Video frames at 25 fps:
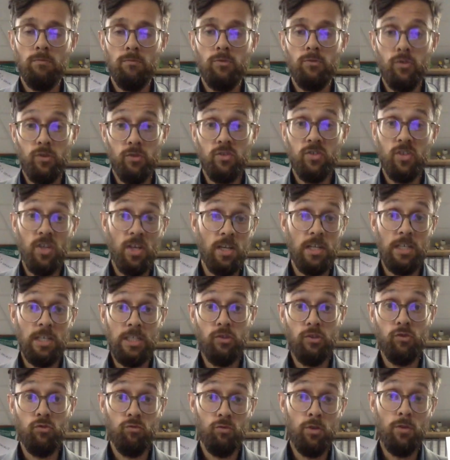certainly
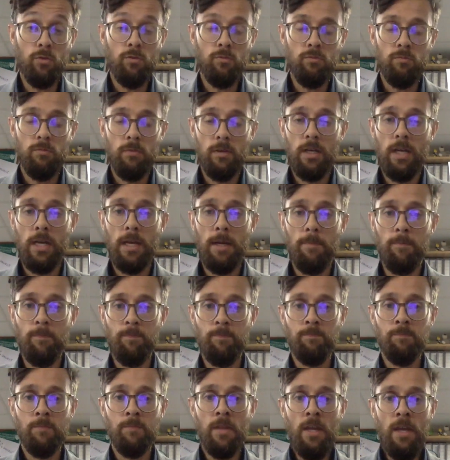true.
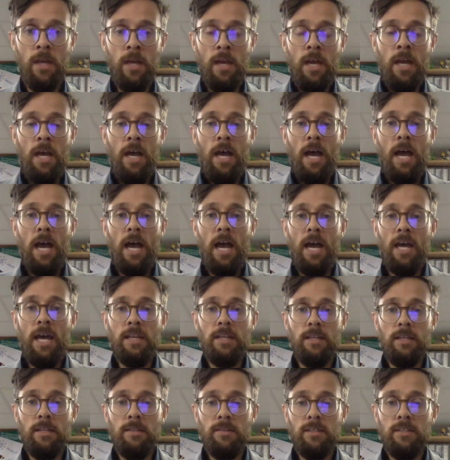
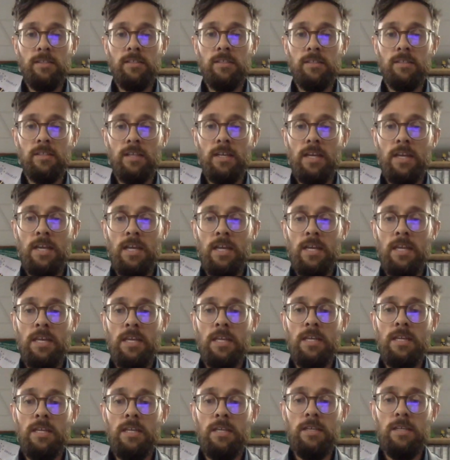And this is
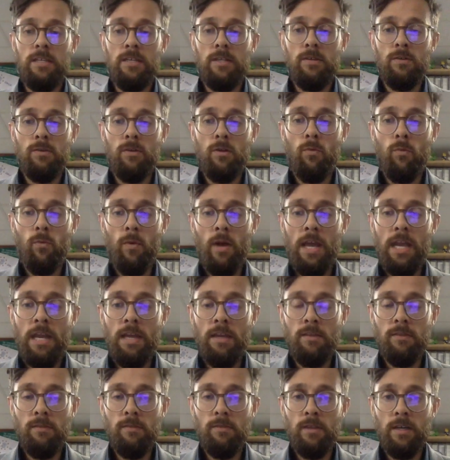a
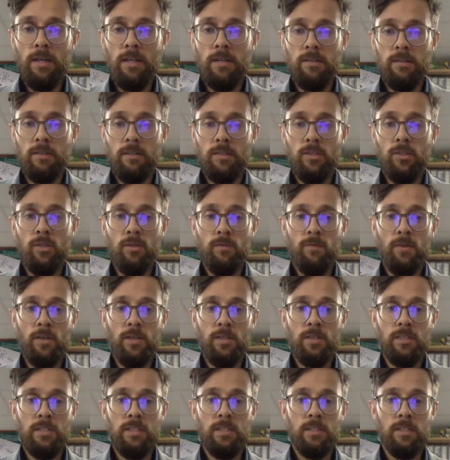way that
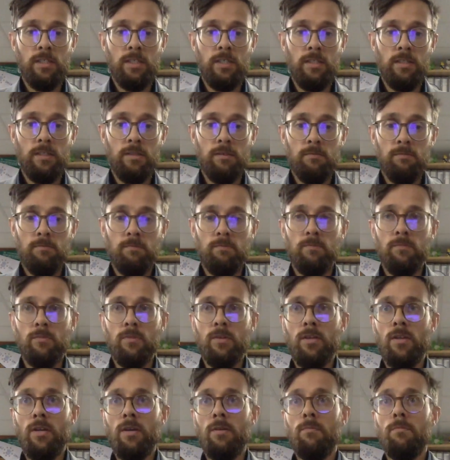universities can
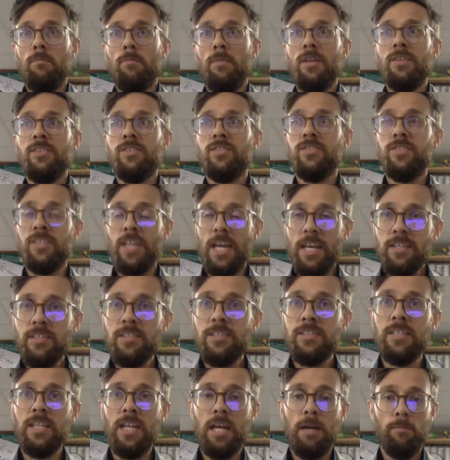
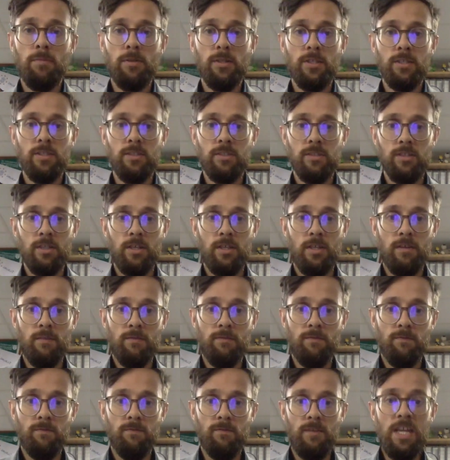assess an applicant's kind of
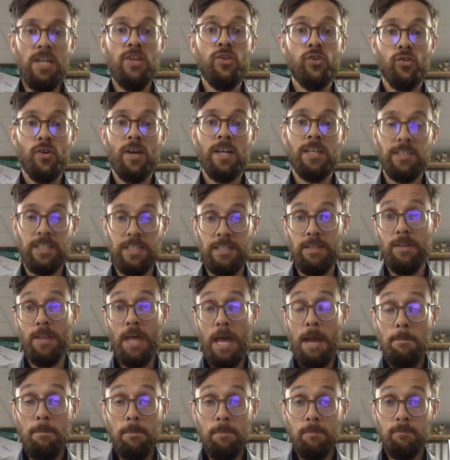interest in
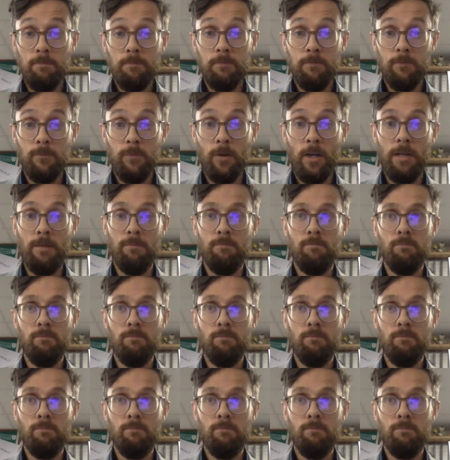them, right?